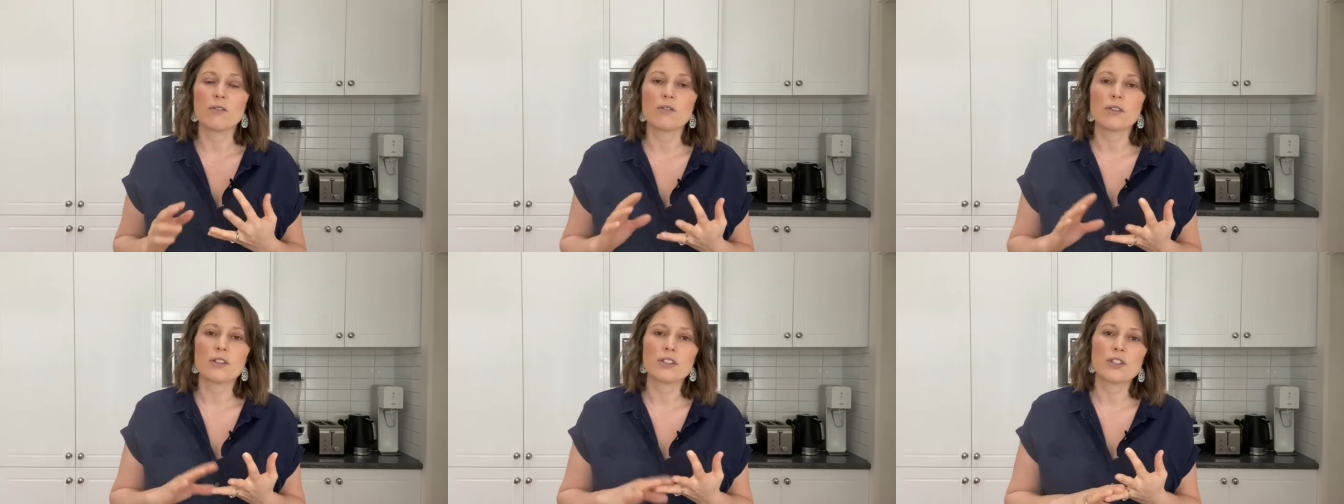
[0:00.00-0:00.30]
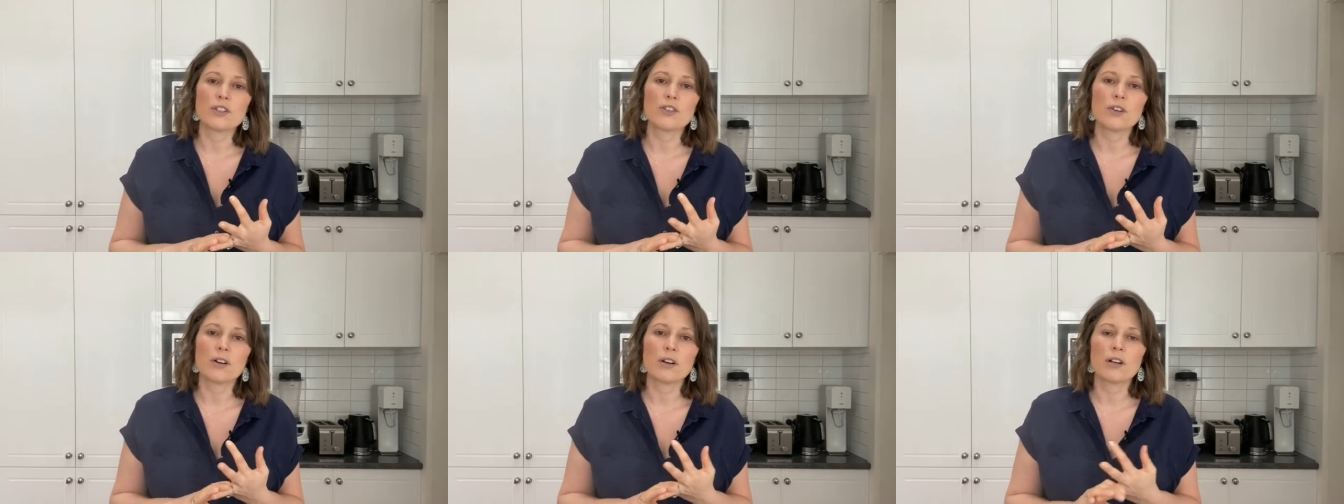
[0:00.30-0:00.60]
the
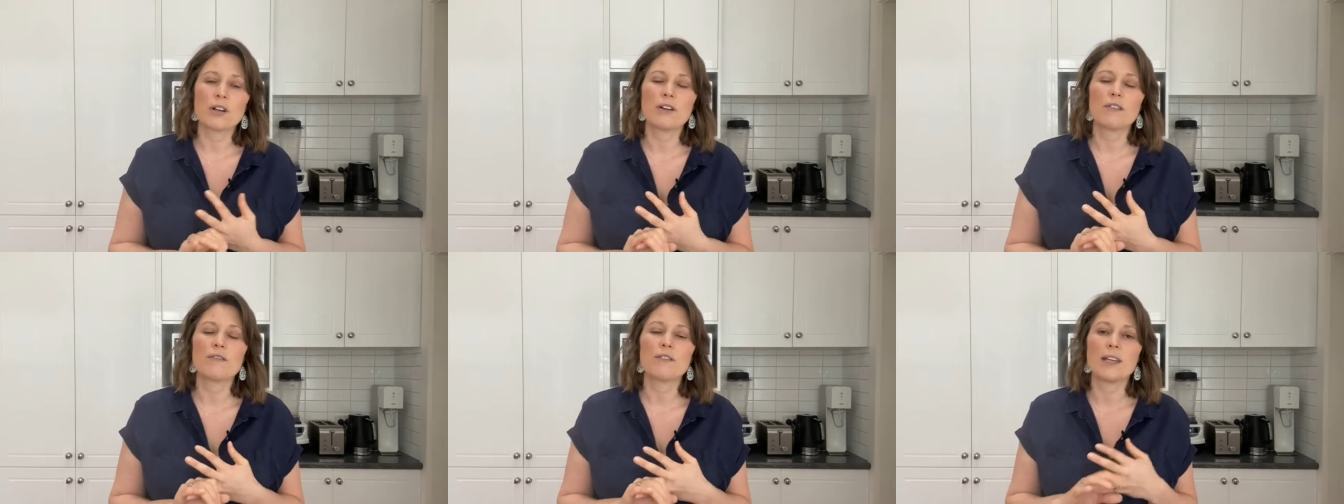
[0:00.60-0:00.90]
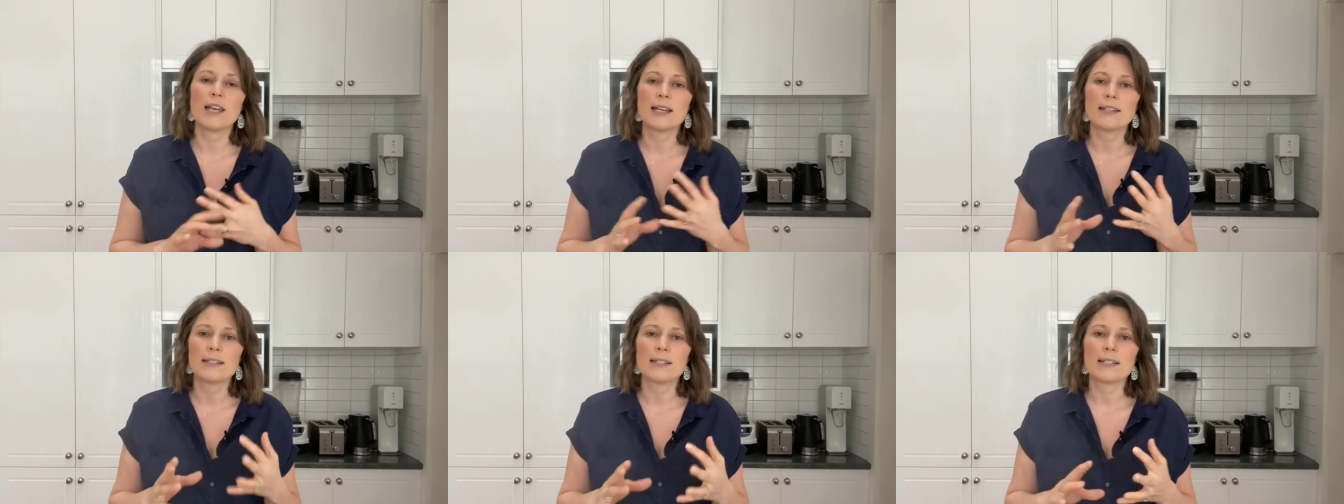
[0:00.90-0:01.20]
stroganoff.
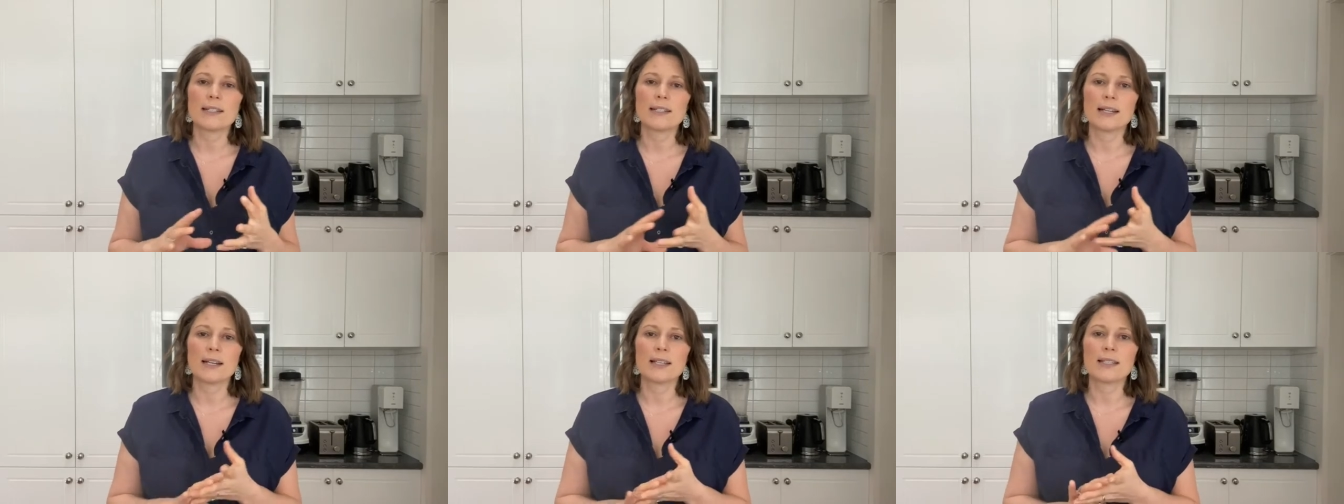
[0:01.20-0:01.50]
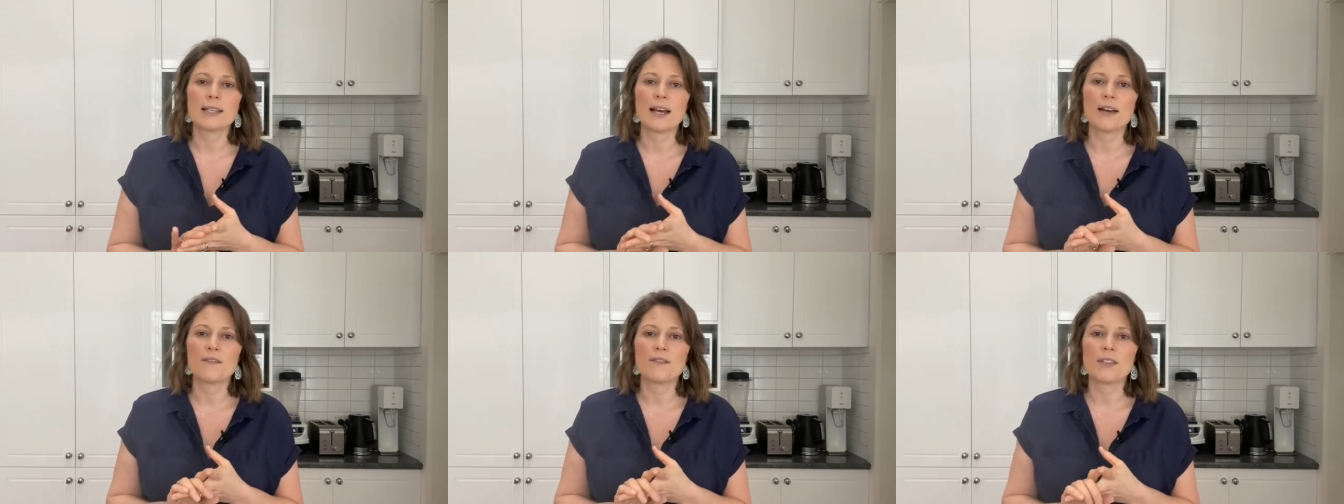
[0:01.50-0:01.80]
Yes, it
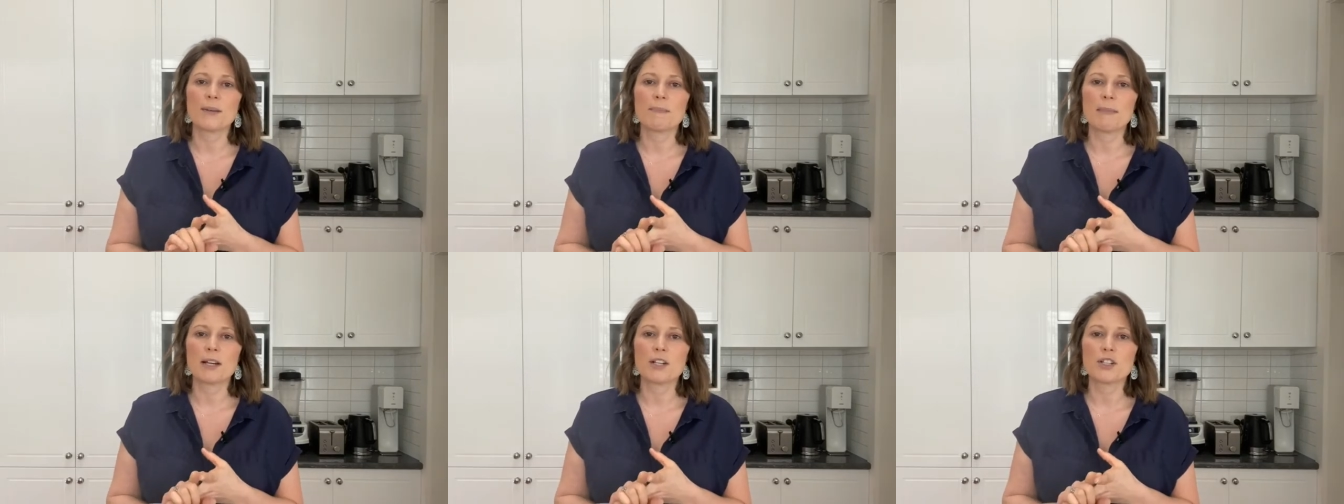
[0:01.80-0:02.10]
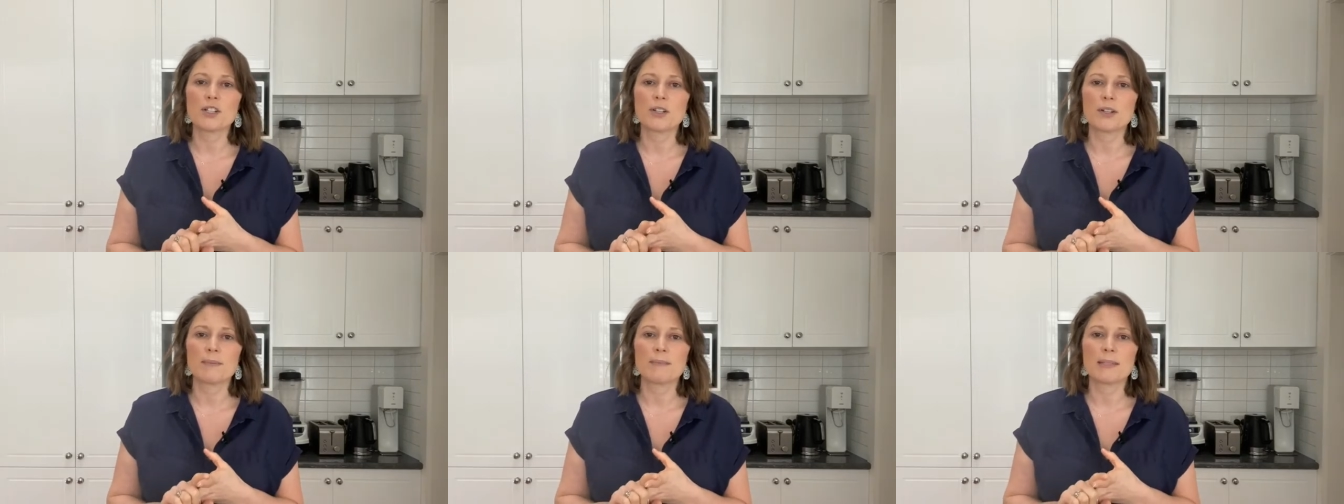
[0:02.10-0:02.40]
does have the
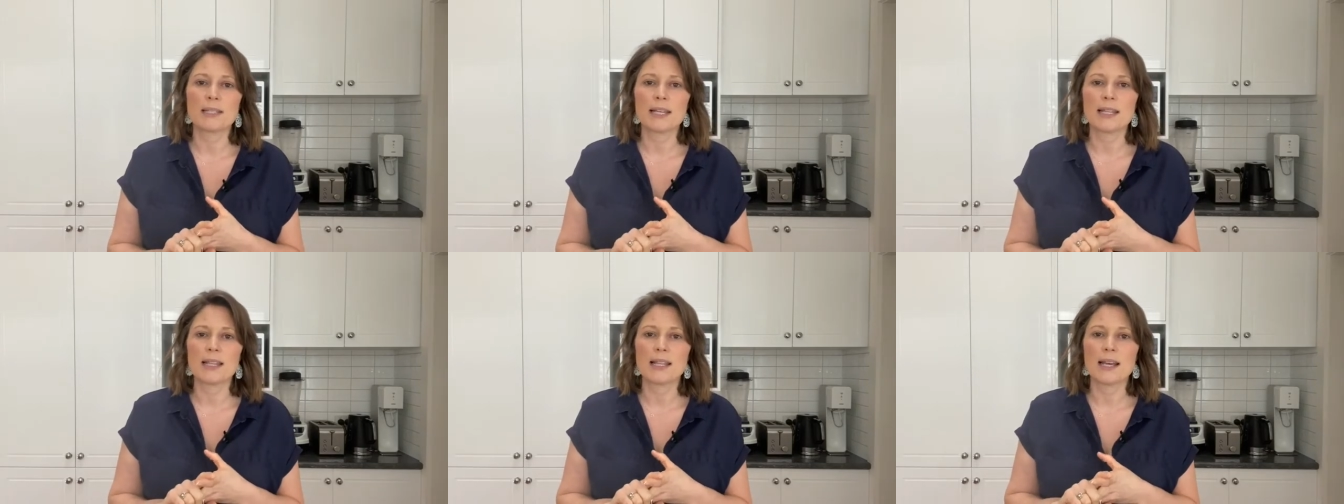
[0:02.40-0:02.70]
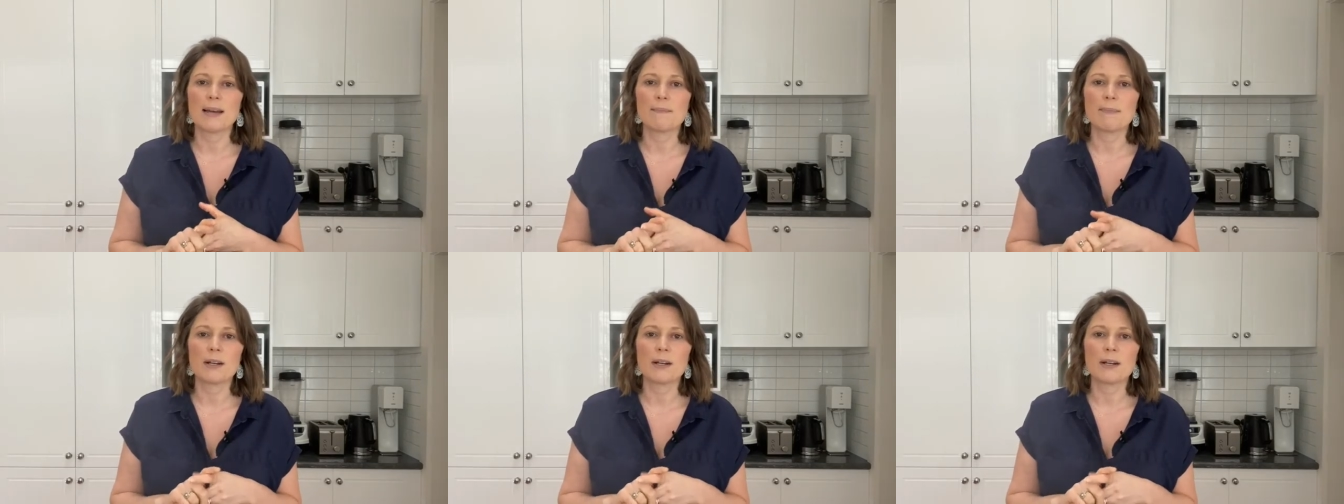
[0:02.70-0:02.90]
mushrooms in there,